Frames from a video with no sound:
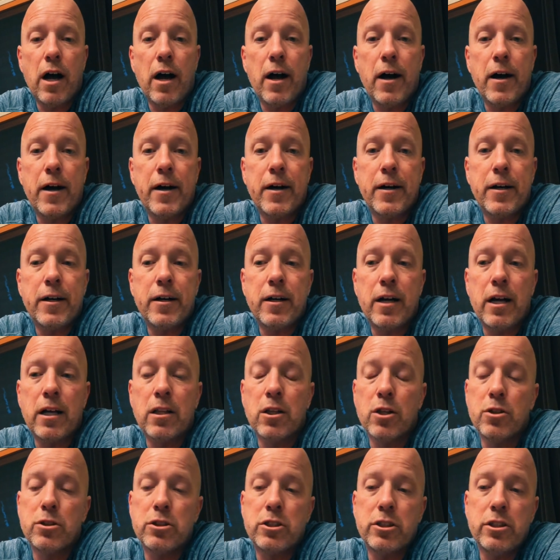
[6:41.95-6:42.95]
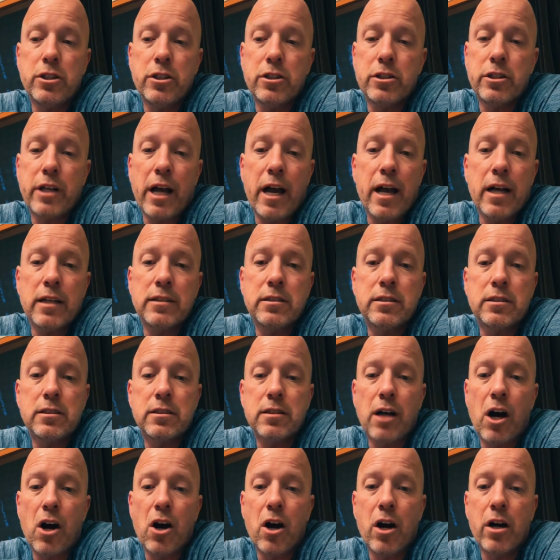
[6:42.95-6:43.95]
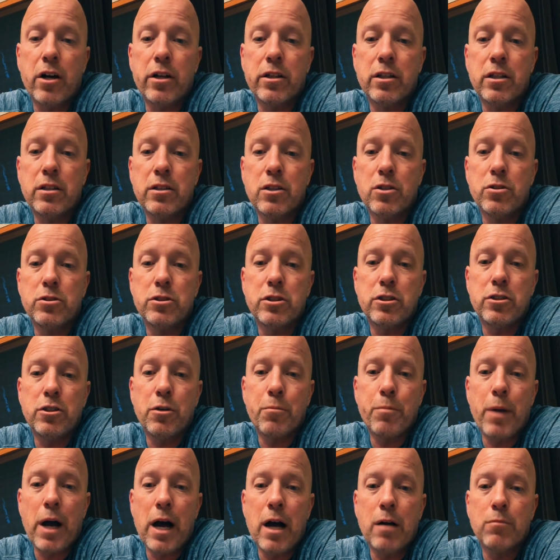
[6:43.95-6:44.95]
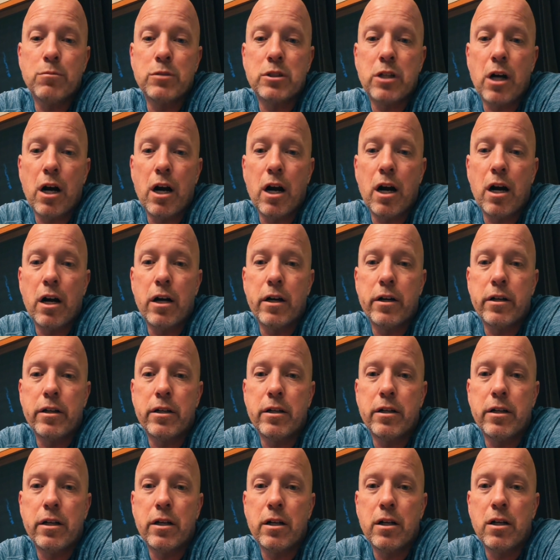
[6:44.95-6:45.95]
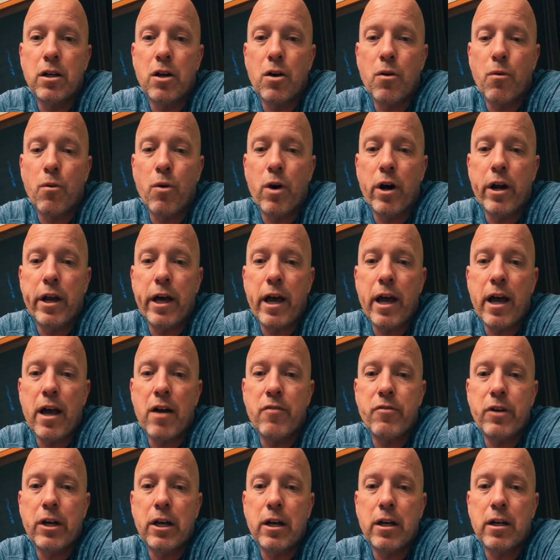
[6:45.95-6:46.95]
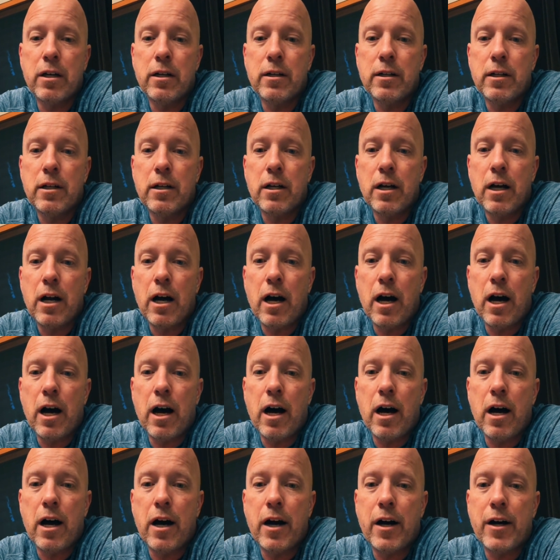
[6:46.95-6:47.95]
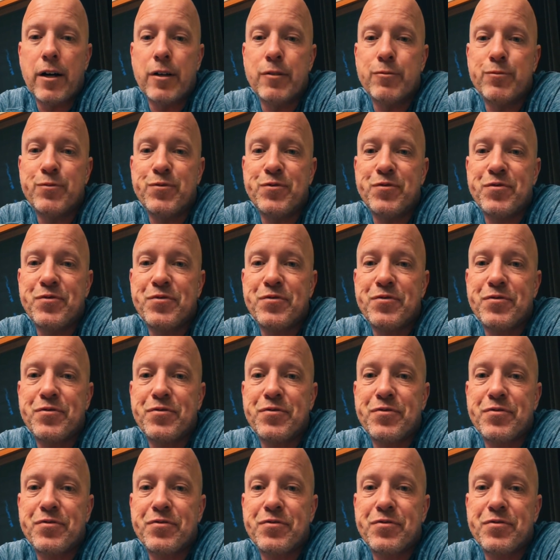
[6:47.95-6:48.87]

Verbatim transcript: uh, and losing your dad's hard and losing your mom's hard and what have you. Um,